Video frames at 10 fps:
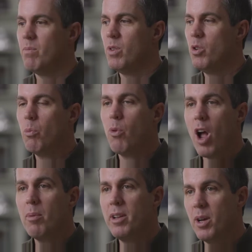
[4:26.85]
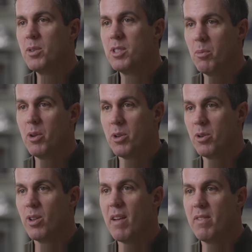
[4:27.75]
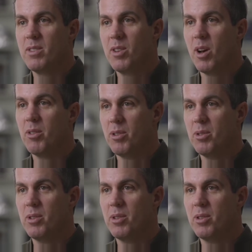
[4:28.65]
You'll probably know someone in your life that's gone through